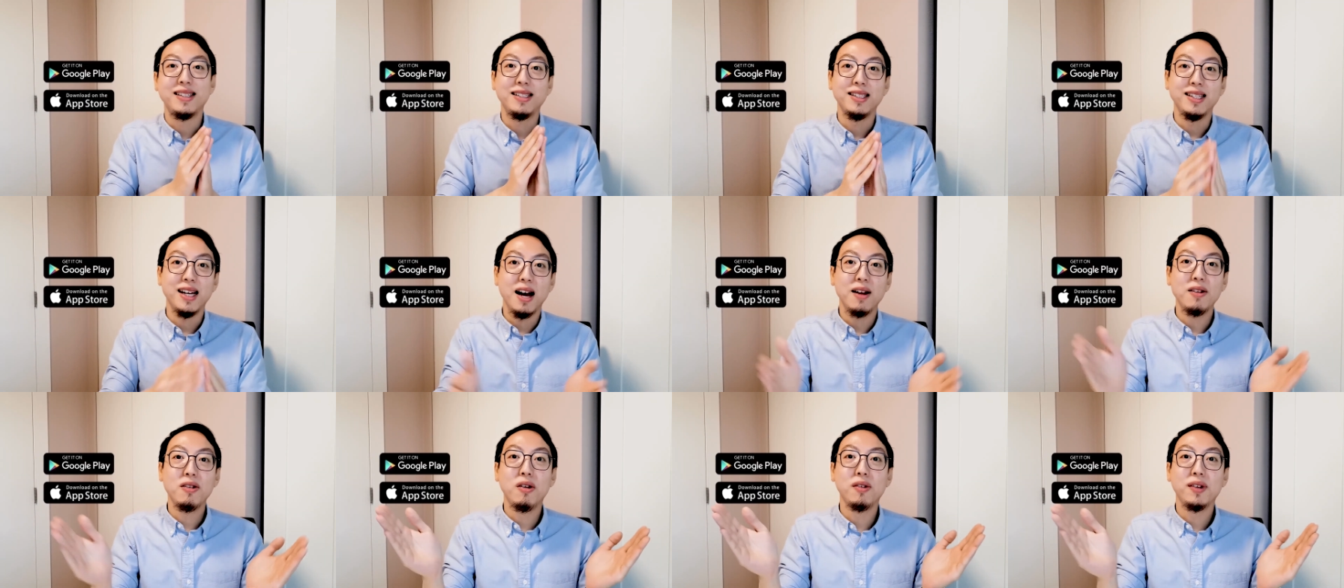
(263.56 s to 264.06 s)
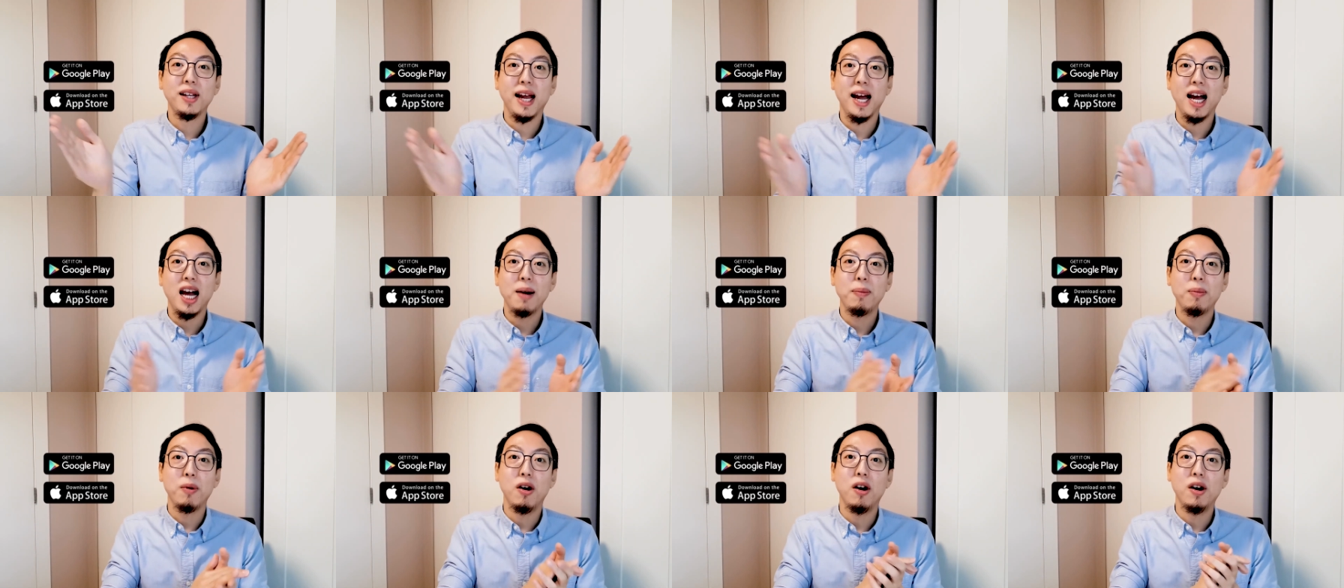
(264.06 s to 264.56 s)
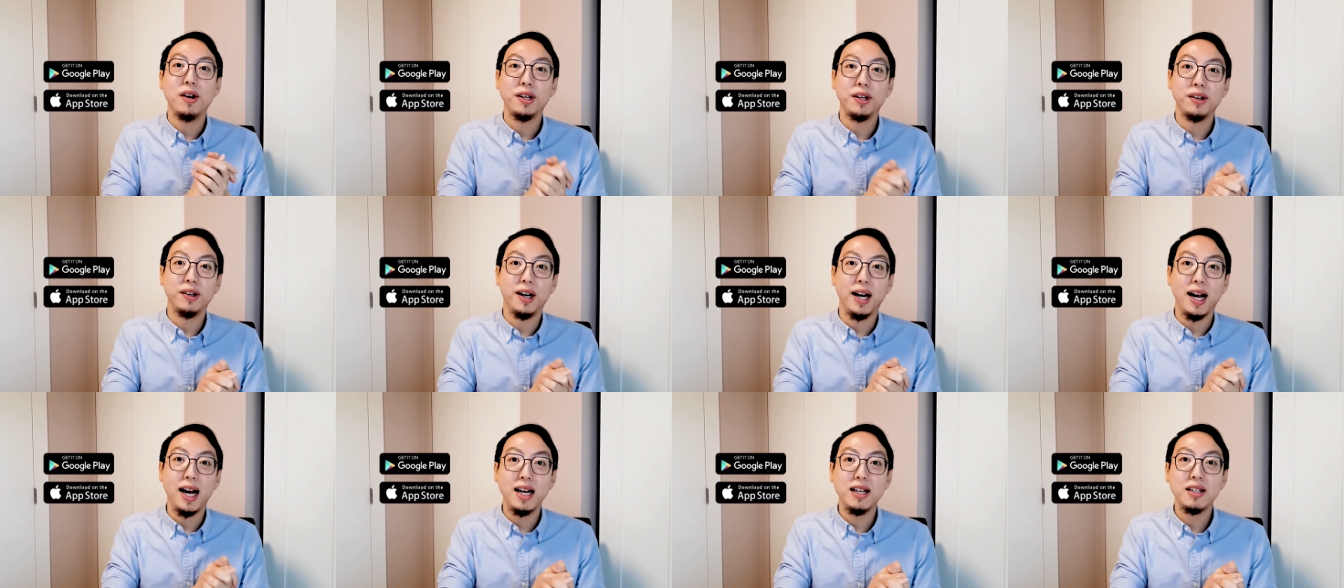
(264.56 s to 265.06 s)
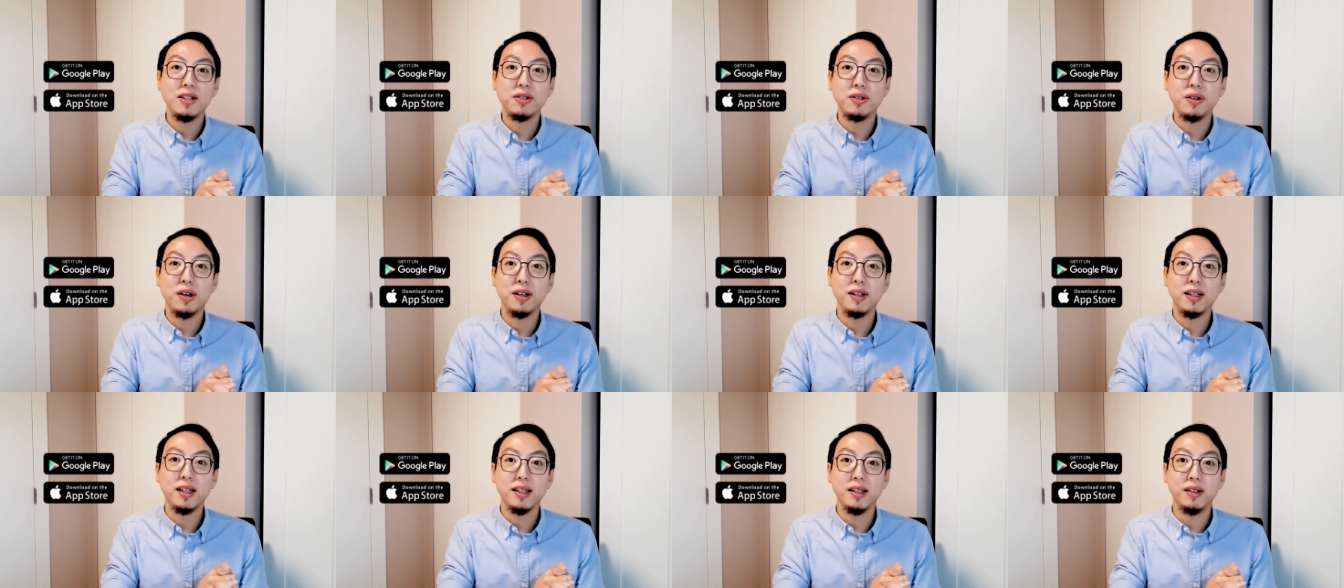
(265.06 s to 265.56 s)
Download the app on your
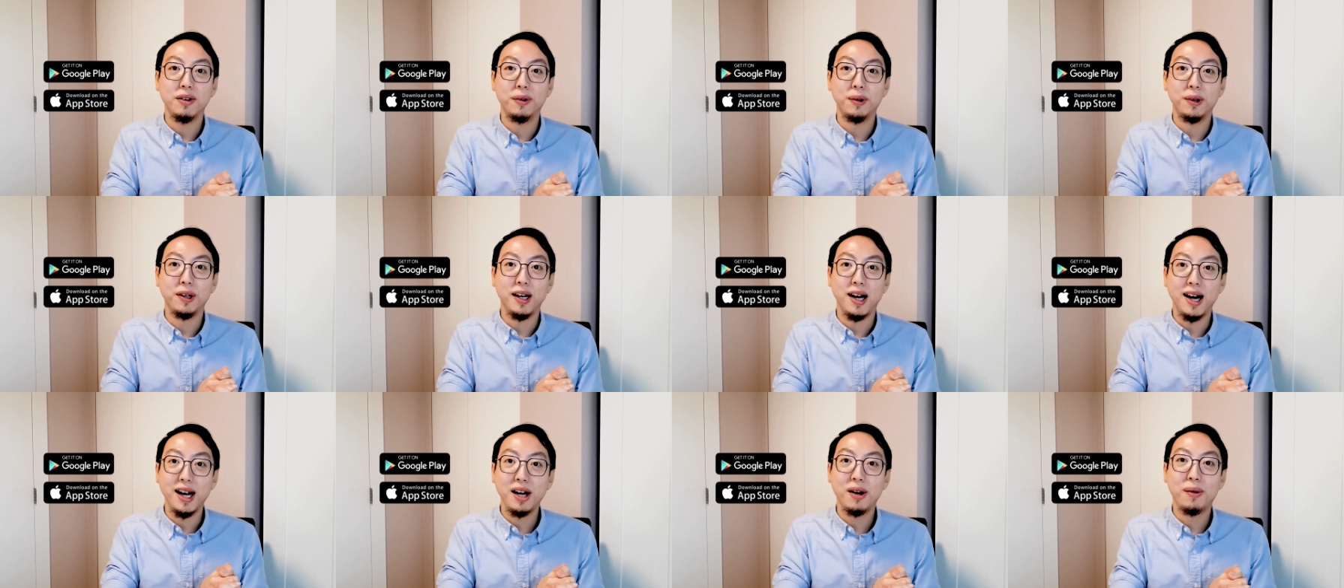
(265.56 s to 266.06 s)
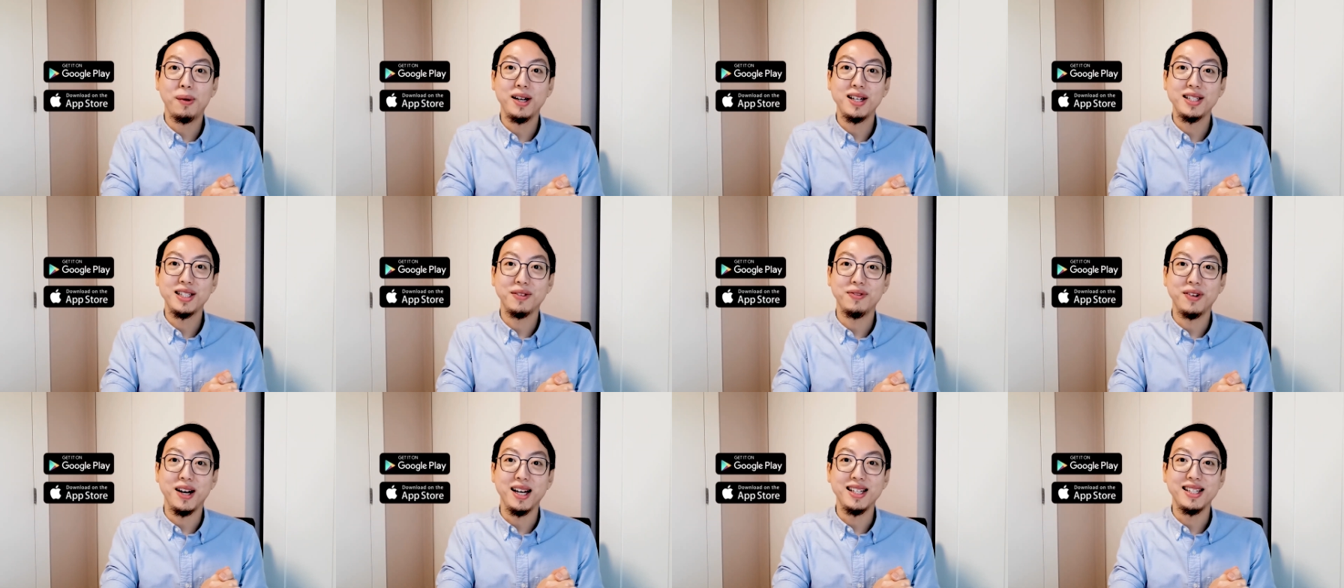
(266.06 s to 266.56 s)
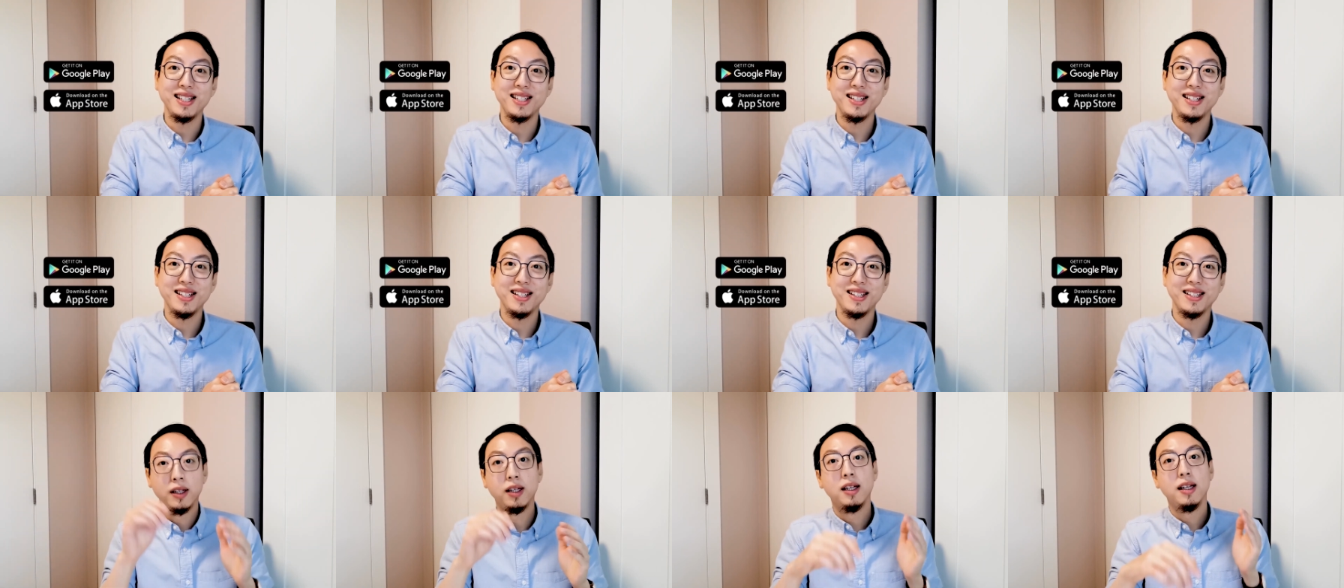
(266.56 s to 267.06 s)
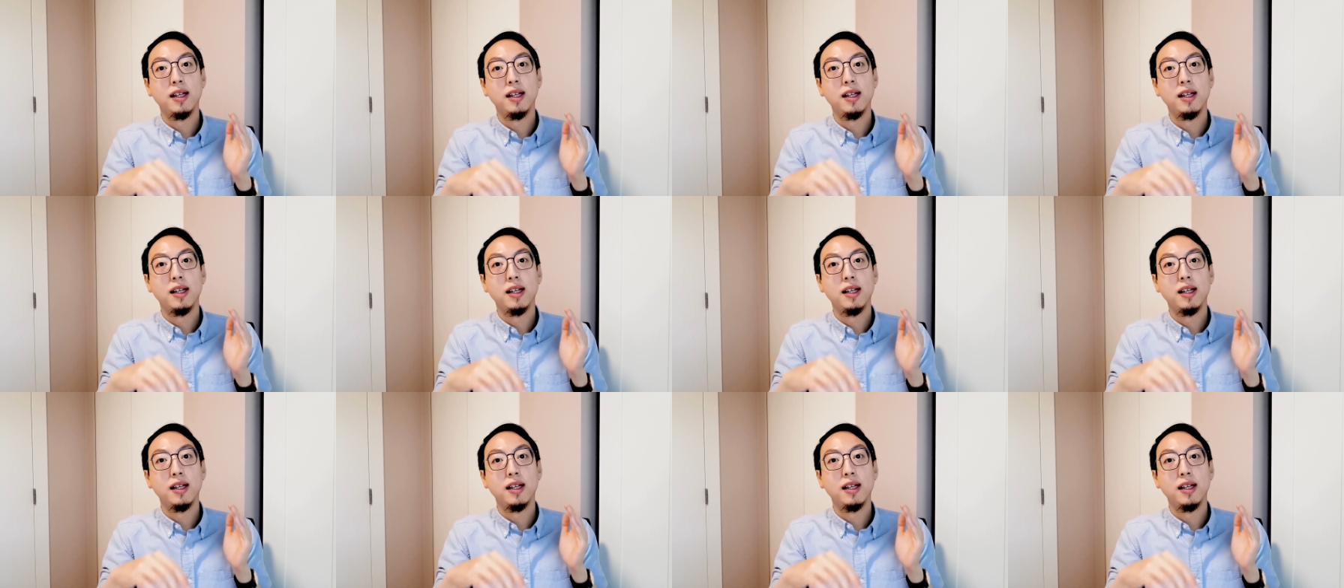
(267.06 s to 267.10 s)
Android or iOS device.